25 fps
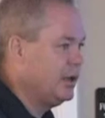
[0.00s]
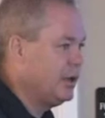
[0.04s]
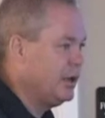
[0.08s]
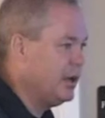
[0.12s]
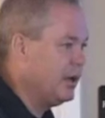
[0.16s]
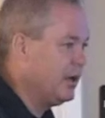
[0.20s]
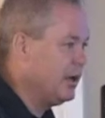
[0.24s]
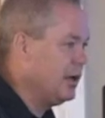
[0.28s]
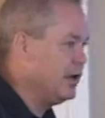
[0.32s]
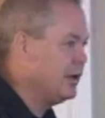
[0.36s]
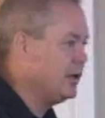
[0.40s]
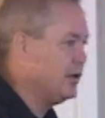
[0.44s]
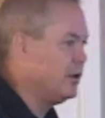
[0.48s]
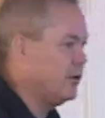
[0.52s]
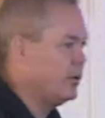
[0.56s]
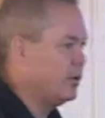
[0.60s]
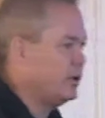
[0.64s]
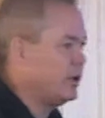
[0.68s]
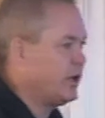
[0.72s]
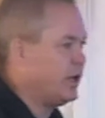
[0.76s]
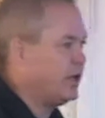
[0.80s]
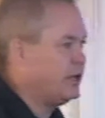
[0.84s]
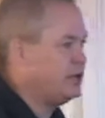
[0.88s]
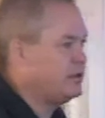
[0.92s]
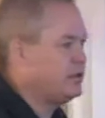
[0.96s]
You know,
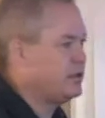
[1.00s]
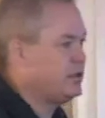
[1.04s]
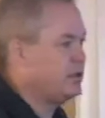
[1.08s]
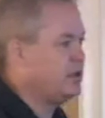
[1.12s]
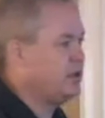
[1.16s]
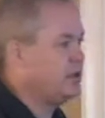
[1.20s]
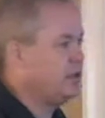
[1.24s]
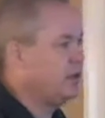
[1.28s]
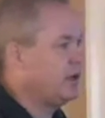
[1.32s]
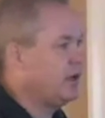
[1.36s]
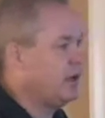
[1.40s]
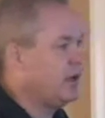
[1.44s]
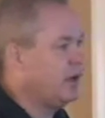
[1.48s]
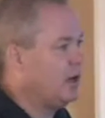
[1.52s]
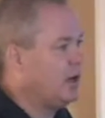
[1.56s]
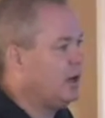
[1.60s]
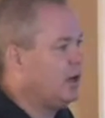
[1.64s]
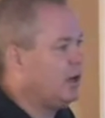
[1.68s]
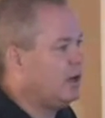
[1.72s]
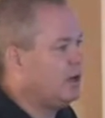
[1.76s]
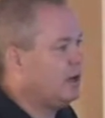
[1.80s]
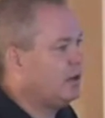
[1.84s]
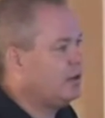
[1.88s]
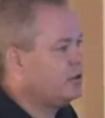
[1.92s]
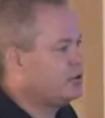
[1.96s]

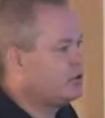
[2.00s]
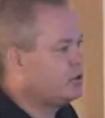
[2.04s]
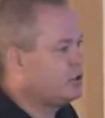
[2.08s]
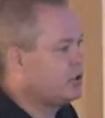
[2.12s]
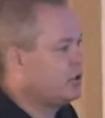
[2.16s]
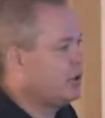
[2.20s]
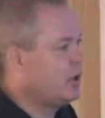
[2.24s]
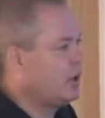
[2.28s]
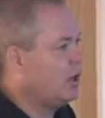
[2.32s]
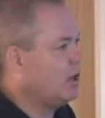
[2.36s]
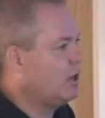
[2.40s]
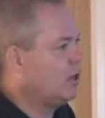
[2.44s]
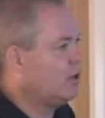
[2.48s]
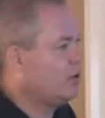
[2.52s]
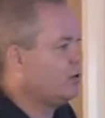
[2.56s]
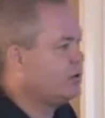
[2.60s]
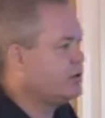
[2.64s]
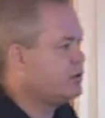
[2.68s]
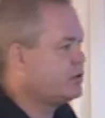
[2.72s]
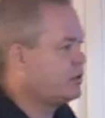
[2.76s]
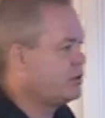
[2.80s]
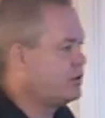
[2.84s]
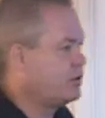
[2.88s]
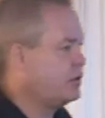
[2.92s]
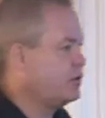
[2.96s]
Gacy in Chicago, the
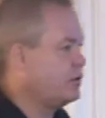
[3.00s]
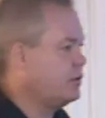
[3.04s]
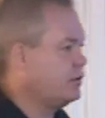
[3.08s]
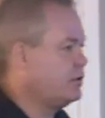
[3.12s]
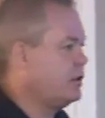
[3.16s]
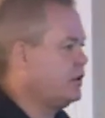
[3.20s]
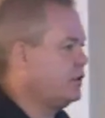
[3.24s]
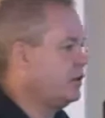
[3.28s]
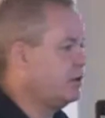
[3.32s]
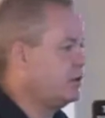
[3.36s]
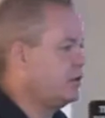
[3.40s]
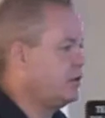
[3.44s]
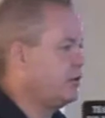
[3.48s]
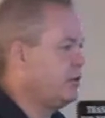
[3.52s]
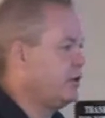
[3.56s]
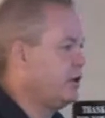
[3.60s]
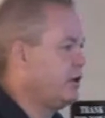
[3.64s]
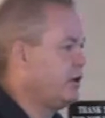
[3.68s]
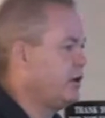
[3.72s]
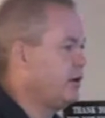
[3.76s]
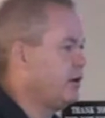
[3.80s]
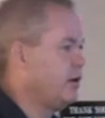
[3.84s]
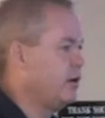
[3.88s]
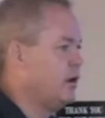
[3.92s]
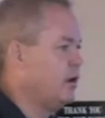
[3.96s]
serial killer
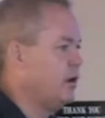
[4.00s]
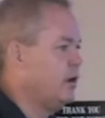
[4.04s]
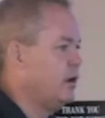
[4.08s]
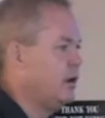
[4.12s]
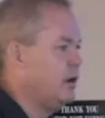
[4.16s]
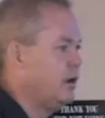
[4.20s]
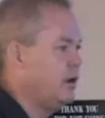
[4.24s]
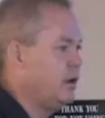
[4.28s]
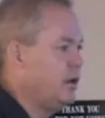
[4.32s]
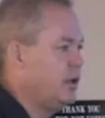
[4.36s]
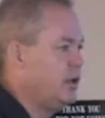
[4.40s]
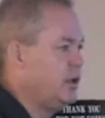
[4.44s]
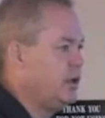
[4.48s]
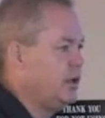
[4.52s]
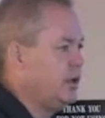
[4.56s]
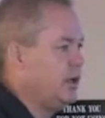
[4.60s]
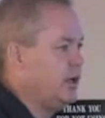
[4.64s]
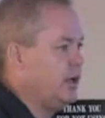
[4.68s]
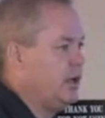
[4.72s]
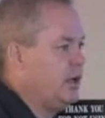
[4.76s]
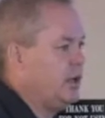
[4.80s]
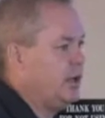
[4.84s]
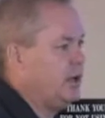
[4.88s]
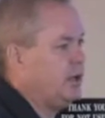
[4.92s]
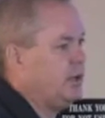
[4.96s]
there,
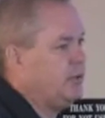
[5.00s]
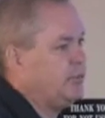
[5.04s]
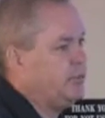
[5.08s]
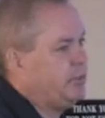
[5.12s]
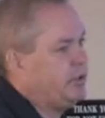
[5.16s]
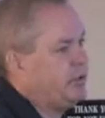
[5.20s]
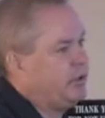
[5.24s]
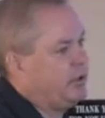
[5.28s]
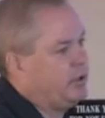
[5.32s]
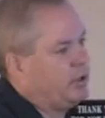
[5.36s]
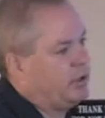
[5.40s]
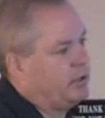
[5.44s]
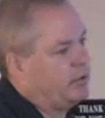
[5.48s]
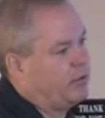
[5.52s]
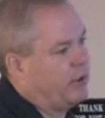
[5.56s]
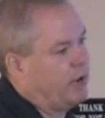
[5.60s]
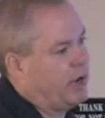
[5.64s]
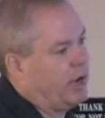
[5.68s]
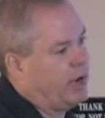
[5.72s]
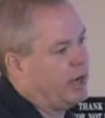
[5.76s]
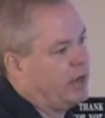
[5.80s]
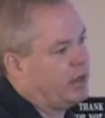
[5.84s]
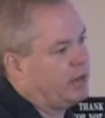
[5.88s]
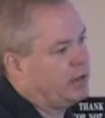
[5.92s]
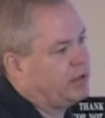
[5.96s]
he put a
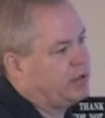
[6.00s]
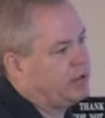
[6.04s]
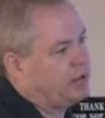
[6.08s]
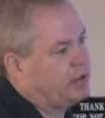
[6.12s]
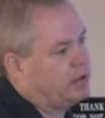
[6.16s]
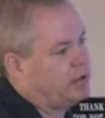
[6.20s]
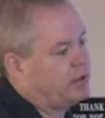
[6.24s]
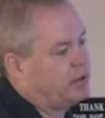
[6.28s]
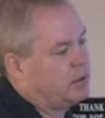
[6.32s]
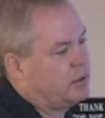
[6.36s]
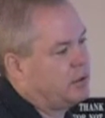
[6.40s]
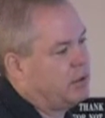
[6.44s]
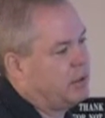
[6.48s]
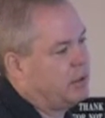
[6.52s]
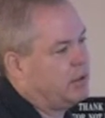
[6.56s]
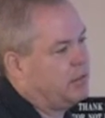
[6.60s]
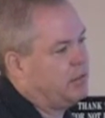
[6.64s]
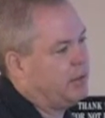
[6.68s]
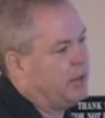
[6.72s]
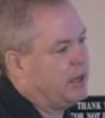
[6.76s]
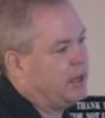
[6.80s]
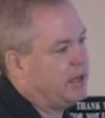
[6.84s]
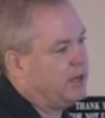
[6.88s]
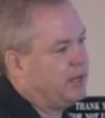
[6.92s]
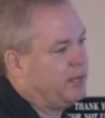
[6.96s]
garage on the
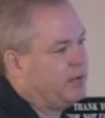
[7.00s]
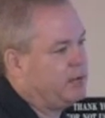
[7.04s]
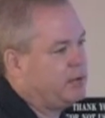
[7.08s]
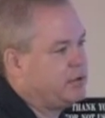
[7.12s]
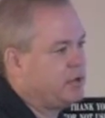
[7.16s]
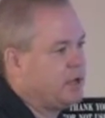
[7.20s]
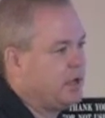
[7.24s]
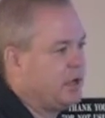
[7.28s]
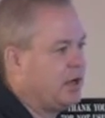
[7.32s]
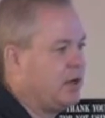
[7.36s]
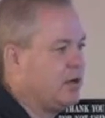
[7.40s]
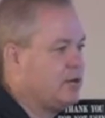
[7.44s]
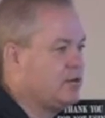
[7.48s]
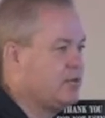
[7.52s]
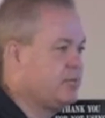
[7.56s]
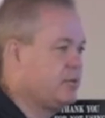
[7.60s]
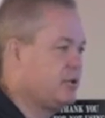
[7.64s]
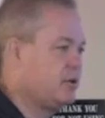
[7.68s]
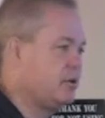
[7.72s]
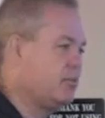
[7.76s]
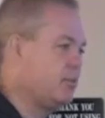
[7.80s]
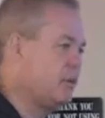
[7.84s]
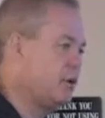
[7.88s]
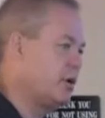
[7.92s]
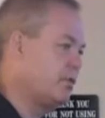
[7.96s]
back of his house,
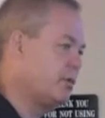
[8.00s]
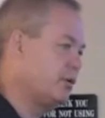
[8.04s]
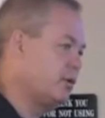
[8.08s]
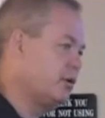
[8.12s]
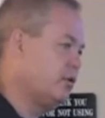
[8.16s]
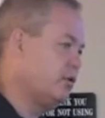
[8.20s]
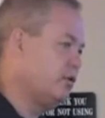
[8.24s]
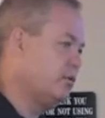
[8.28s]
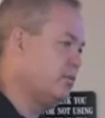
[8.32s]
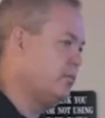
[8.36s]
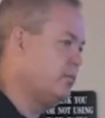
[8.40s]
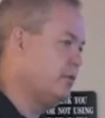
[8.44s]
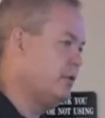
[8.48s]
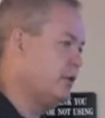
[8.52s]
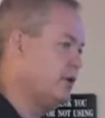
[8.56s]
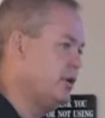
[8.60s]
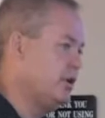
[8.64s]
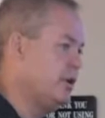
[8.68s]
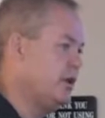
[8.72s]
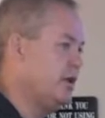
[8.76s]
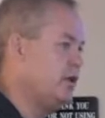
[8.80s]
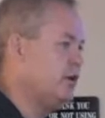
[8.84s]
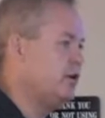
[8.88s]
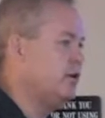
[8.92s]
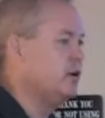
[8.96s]
put a barbecue pit
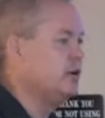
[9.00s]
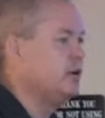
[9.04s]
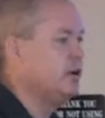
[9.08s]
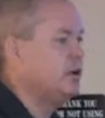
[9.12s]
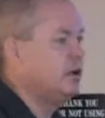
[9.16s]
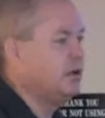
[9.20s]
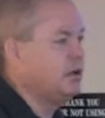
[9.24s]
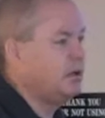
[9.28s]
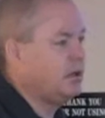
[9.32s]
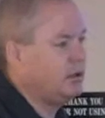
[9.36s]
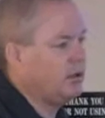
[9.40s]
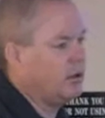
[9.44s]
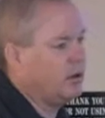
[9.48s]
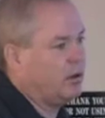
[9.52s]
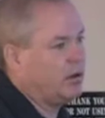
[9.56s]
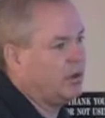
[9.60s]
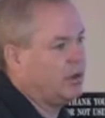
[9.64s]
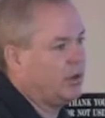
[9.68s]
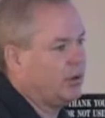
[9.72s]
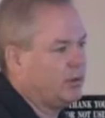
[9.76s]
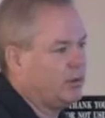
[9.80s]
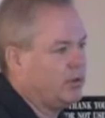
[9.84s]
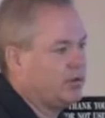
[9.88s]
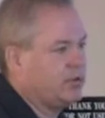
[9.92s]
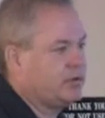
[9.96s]
in, and all
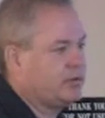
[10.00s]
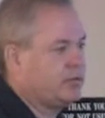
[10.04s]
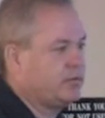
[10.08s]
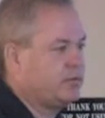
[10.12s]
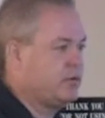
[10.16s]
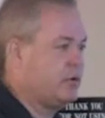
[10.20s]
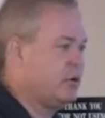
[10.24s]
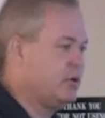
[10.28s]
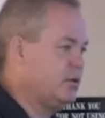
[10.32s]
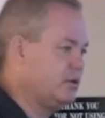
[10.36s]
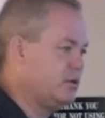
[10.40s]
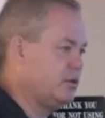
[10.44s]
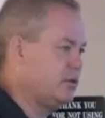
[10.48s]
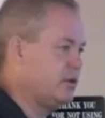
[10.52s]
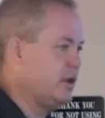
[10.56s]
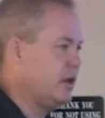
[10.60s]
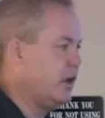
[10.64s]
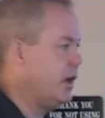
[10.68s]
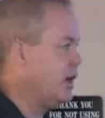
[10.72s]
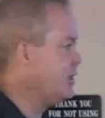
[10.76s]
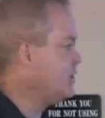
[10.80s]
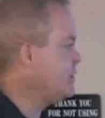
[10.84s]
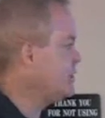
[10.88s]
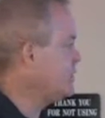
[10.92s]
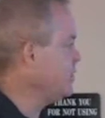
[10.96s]
that is to
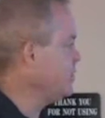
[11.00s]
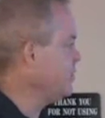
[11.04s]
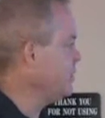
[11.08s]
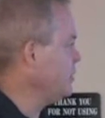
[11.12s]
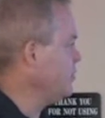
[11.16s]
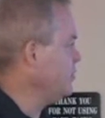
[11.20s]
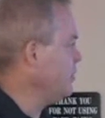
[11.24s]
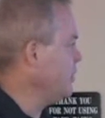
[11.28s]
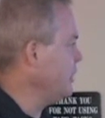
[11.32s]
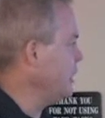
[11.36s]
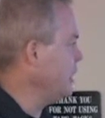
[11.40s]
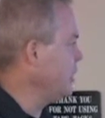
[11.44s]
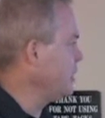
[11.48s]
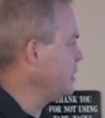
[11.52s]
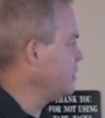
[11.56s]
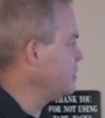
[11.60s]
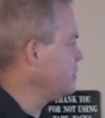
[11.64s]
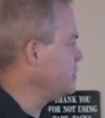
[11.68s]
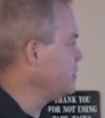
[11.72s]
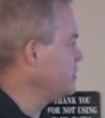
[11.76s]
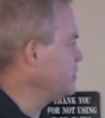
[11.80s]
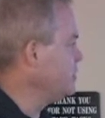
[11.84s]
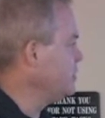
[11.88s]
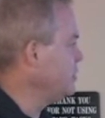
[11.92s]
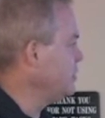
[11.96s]
hide some of the bodies.